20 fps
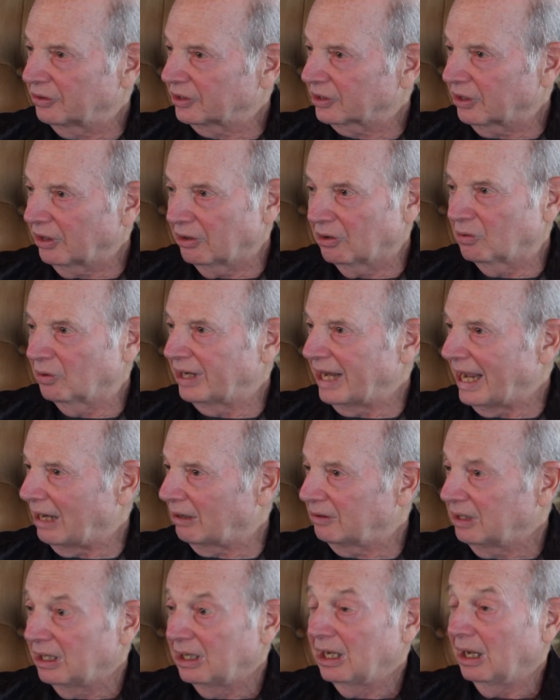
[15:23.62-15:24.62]
going to go and
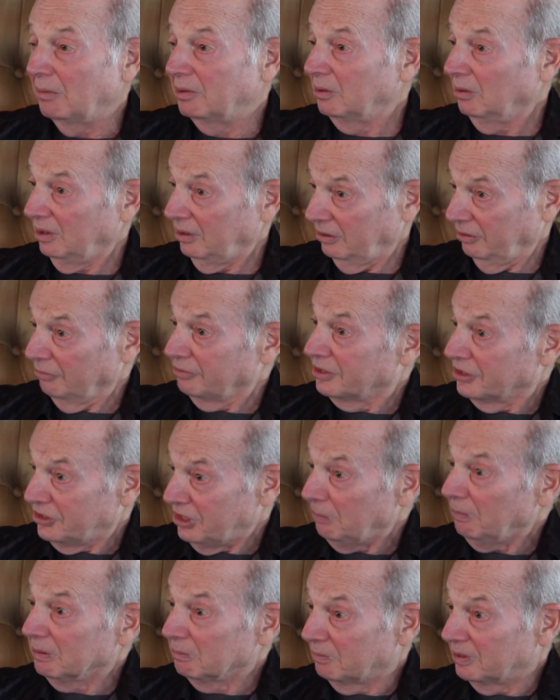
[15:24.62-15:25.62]
how? I mean, you're in the
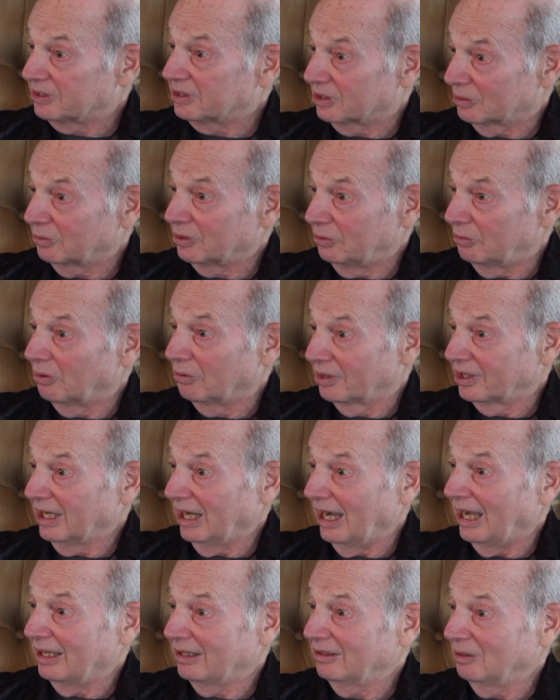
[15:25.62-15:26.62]
shipping business mm -hmm. when you mm-hmm. own a
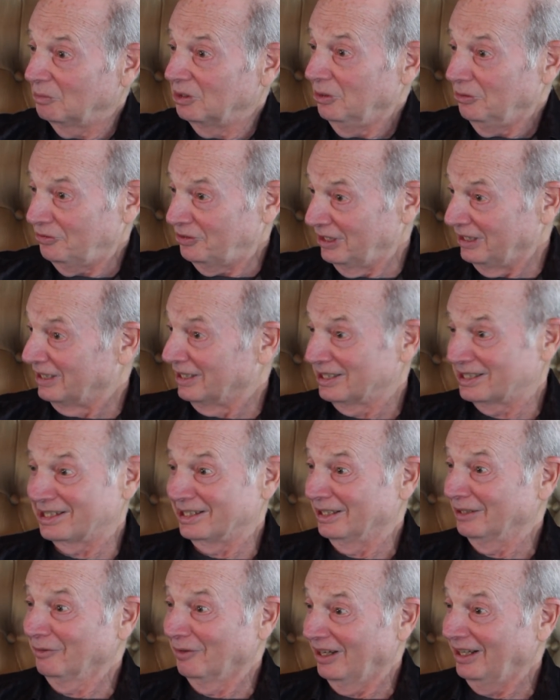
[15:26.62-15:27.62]
yacht. Mm -hmm. I mean, mm-hmm. you've seen this
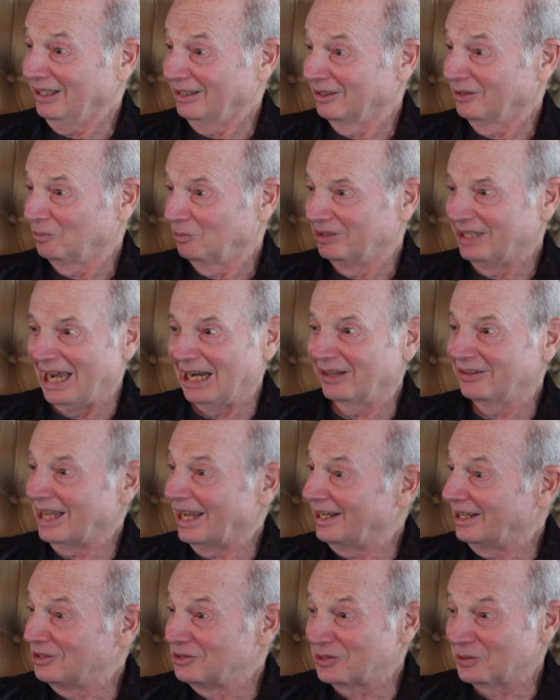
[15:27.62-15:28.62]
thing, right? Yes. Down in
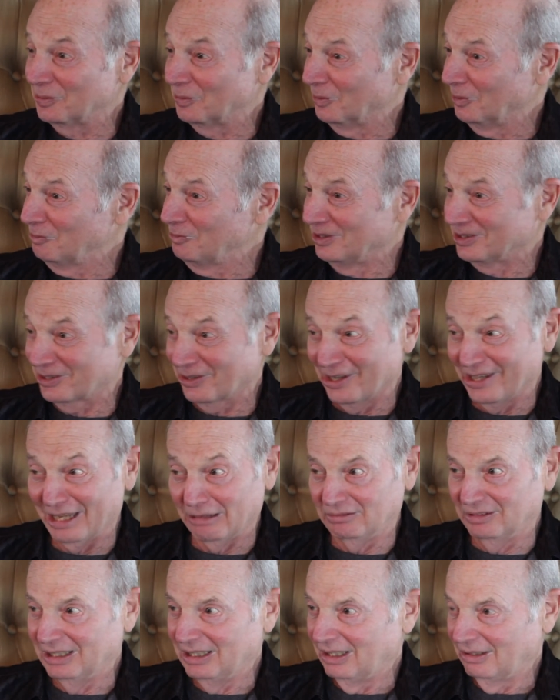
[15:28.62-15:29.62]
that engine room, you oh, saw
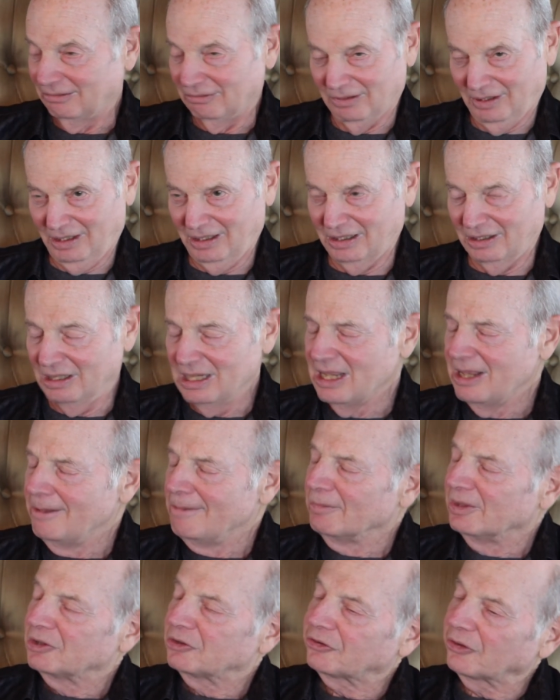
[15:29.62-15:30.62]
that. Man. Wow.
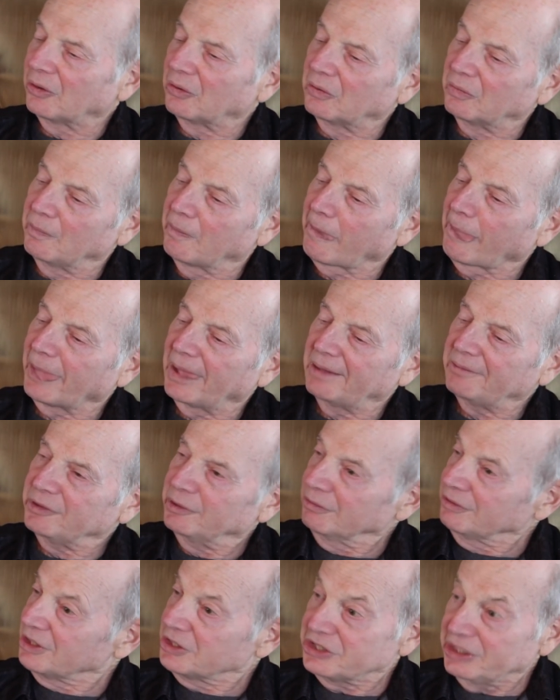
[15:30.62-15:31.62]
So
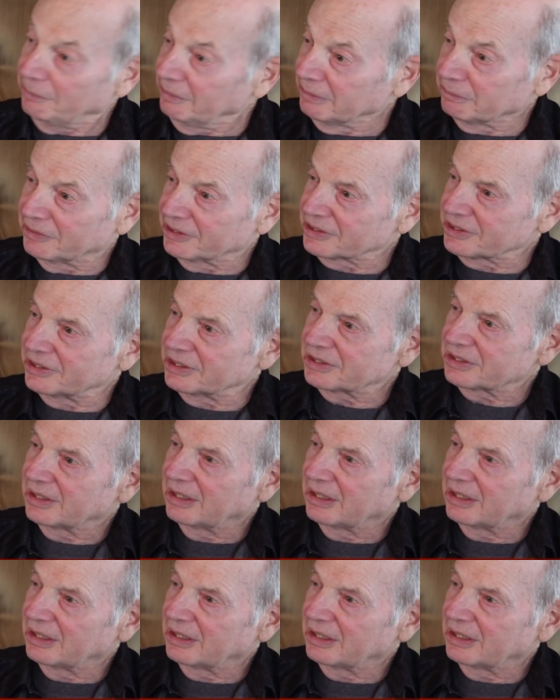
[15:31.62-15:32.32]
you're in the shipping business.